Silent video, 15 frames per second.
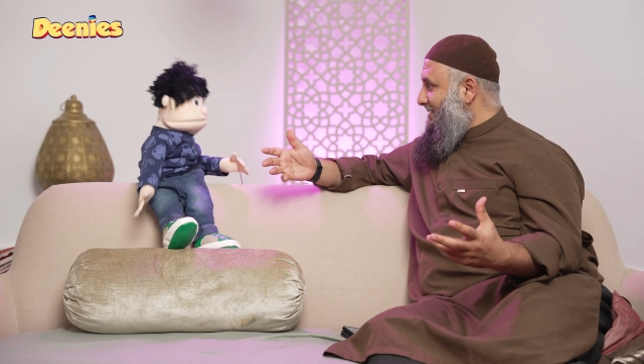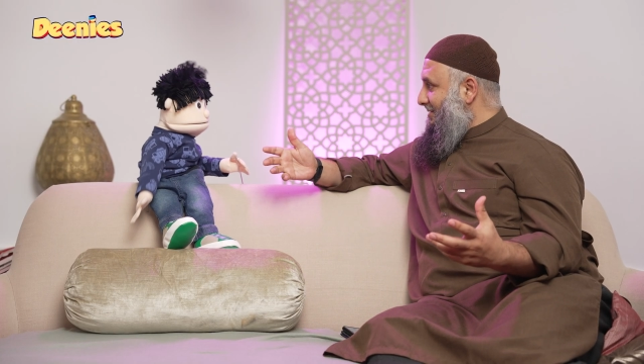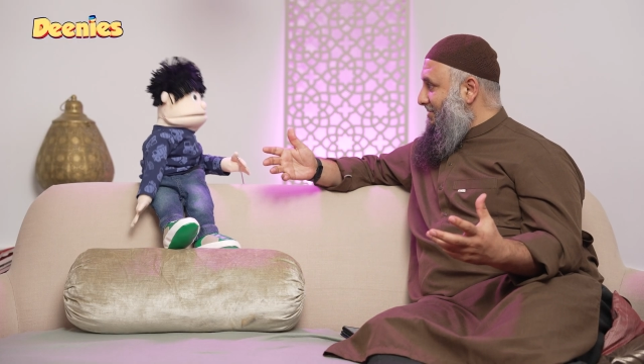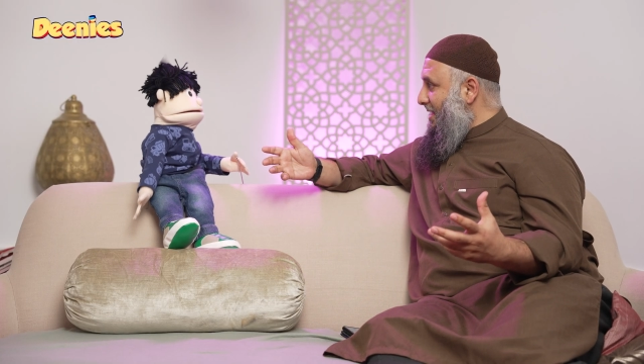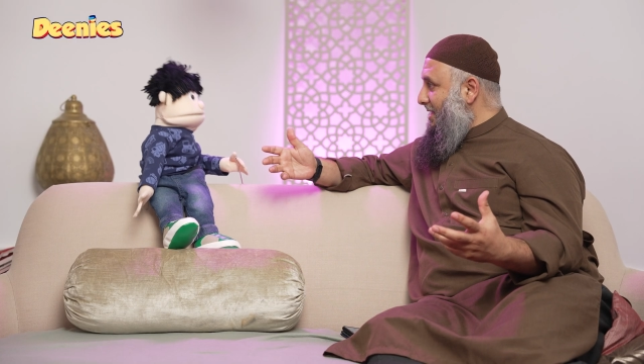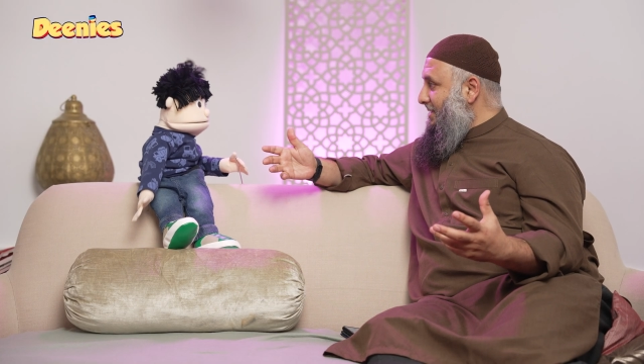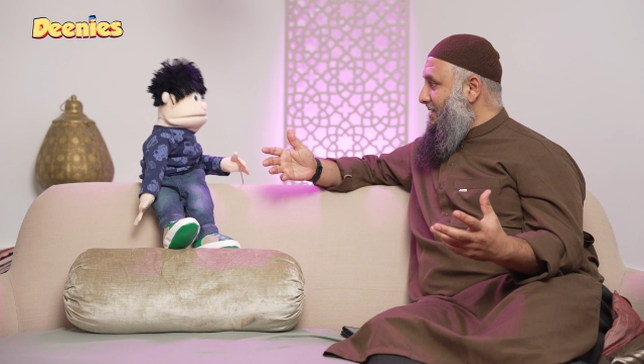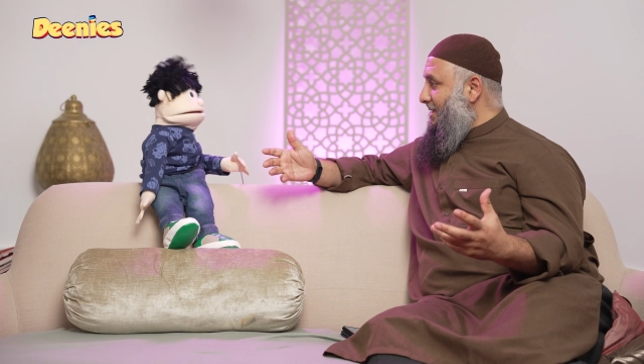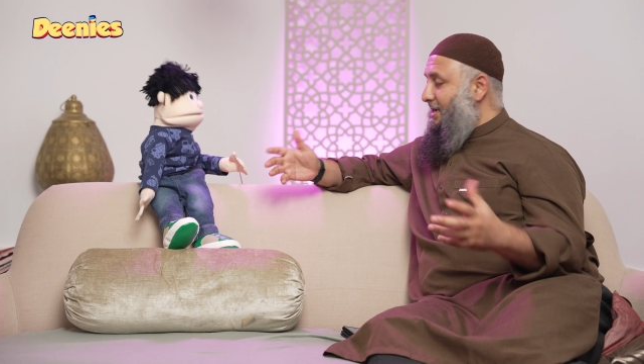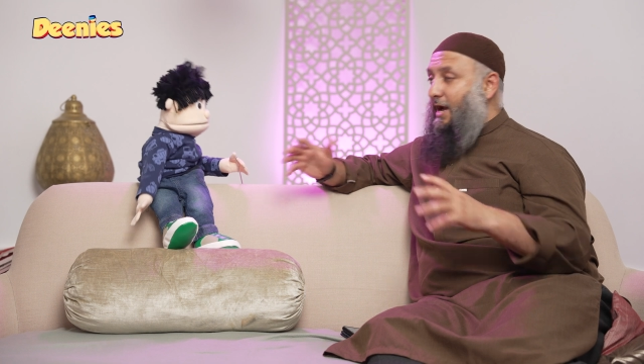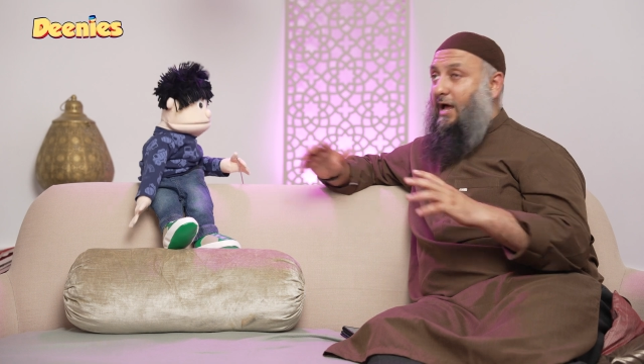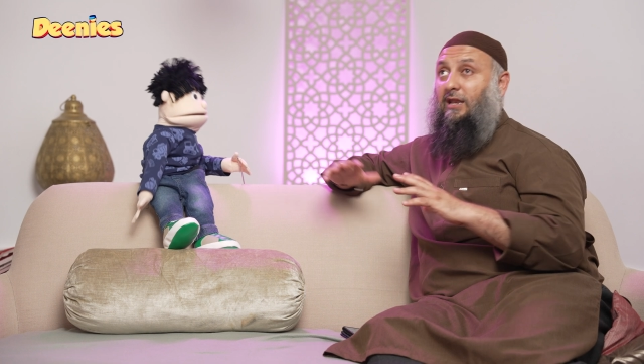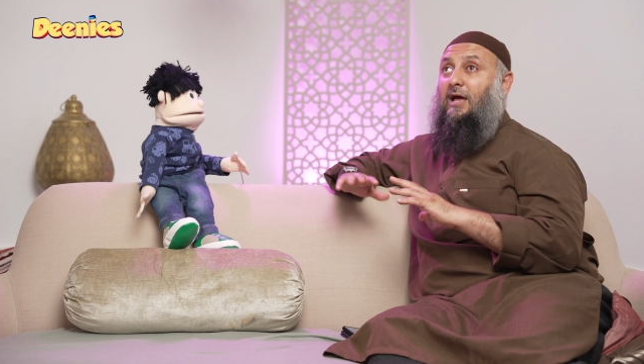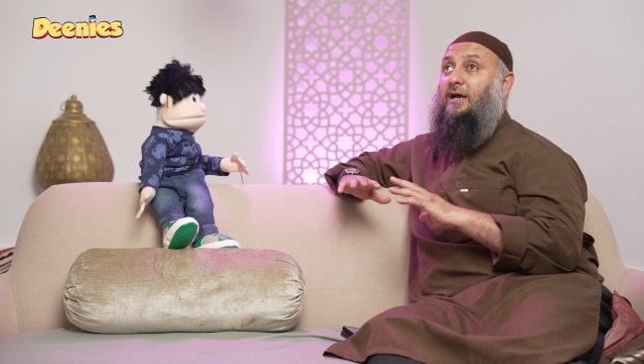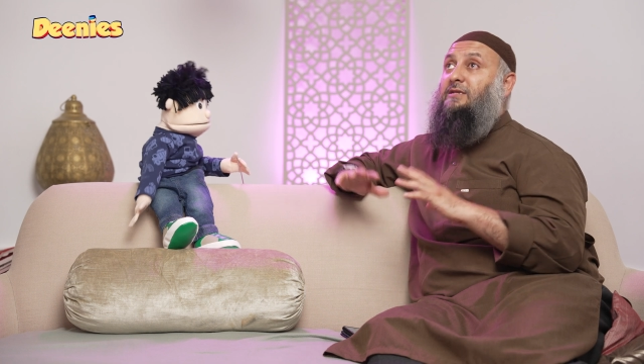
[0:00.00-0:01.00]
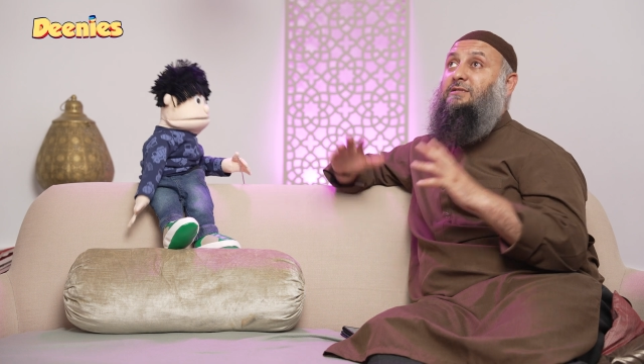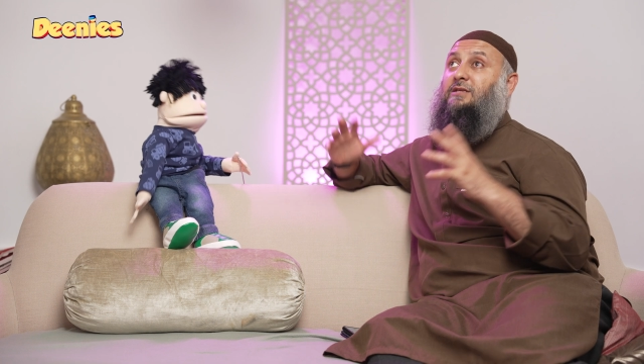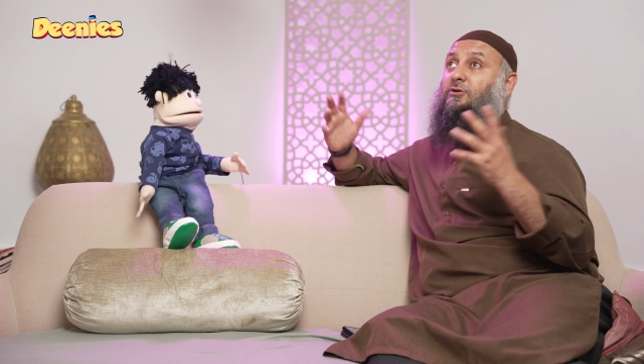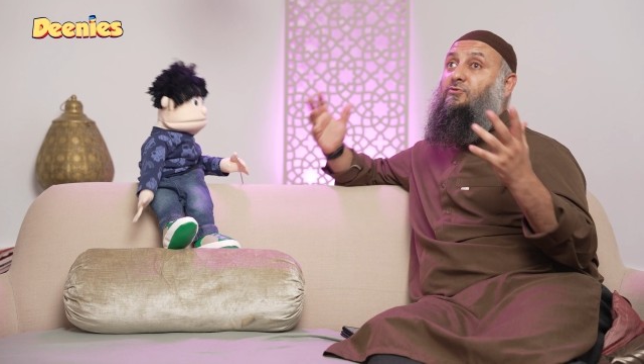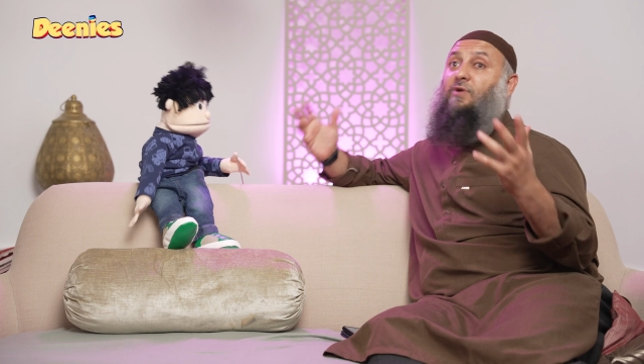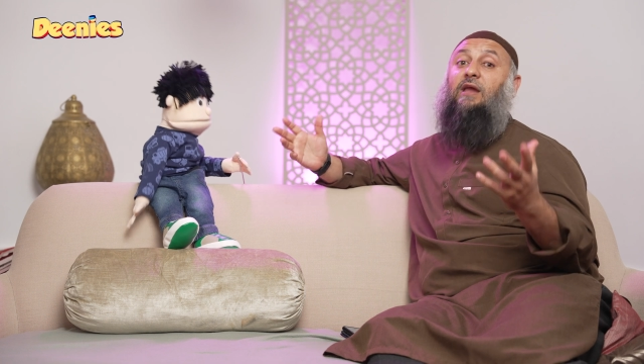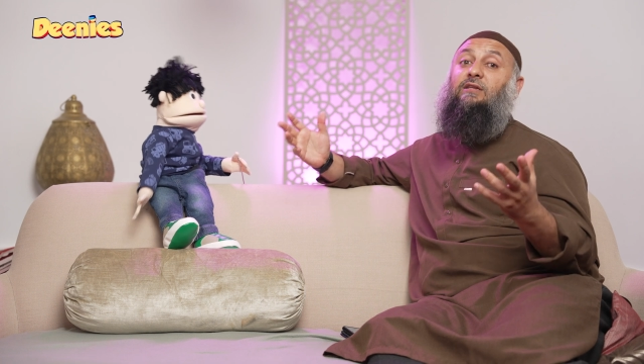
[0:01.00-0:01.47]
right? Allah is the
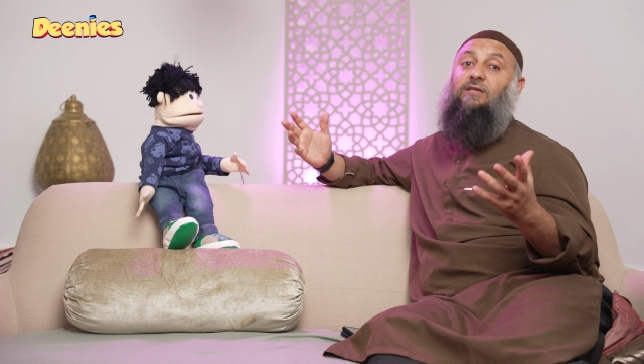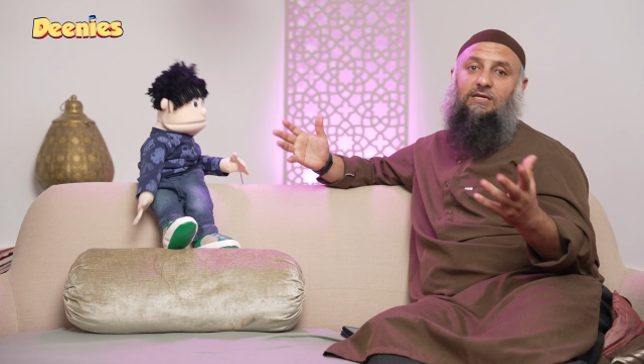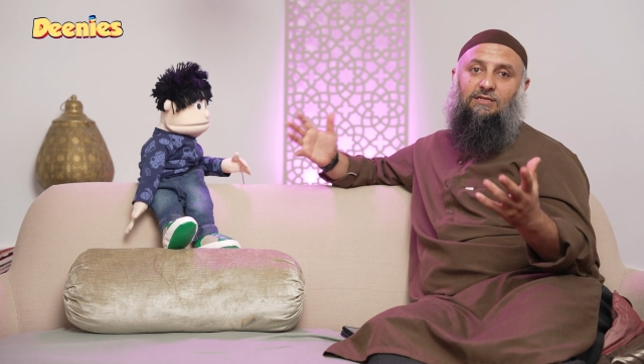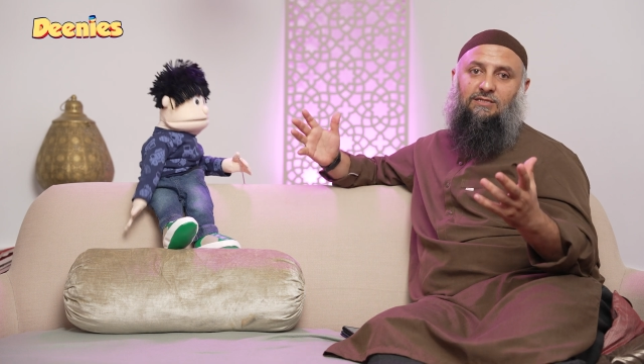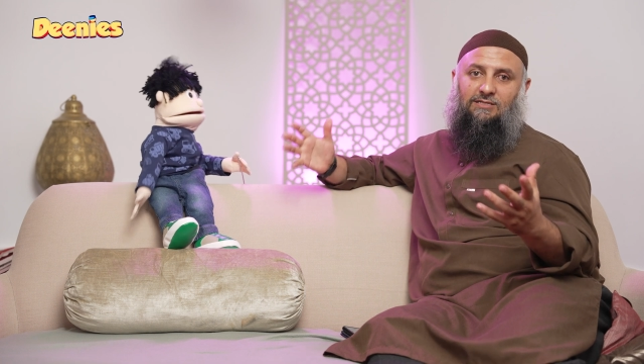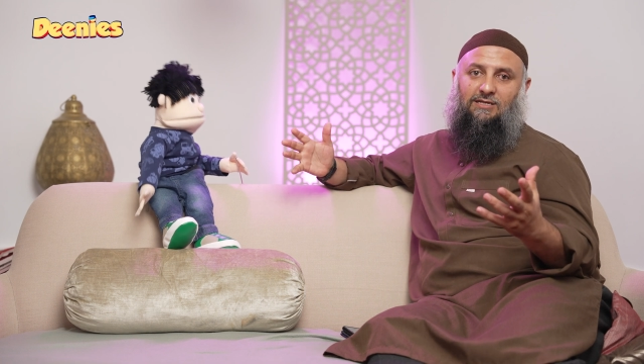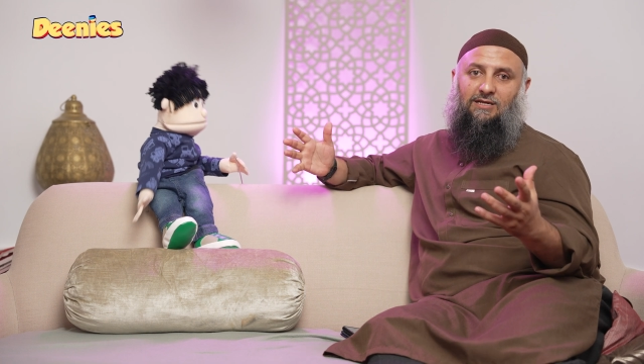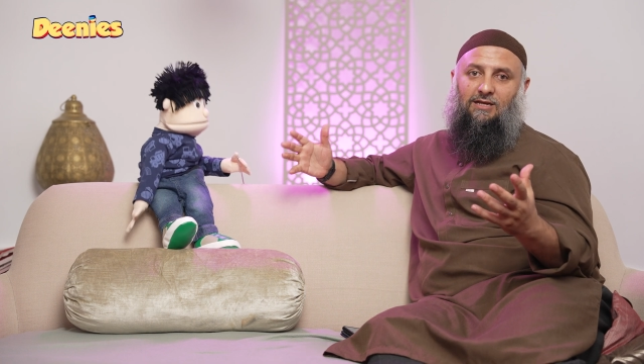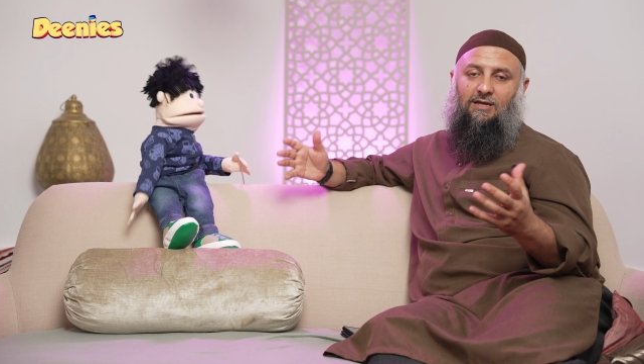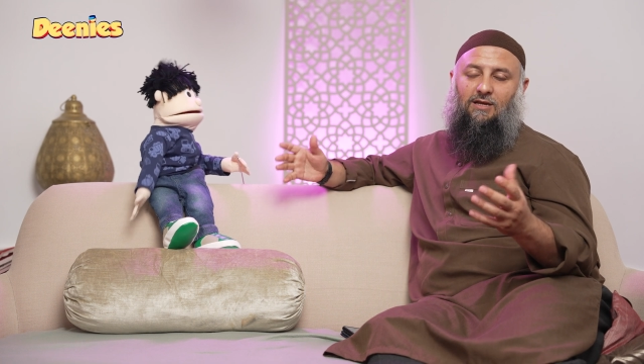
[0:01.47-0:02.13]
greatest.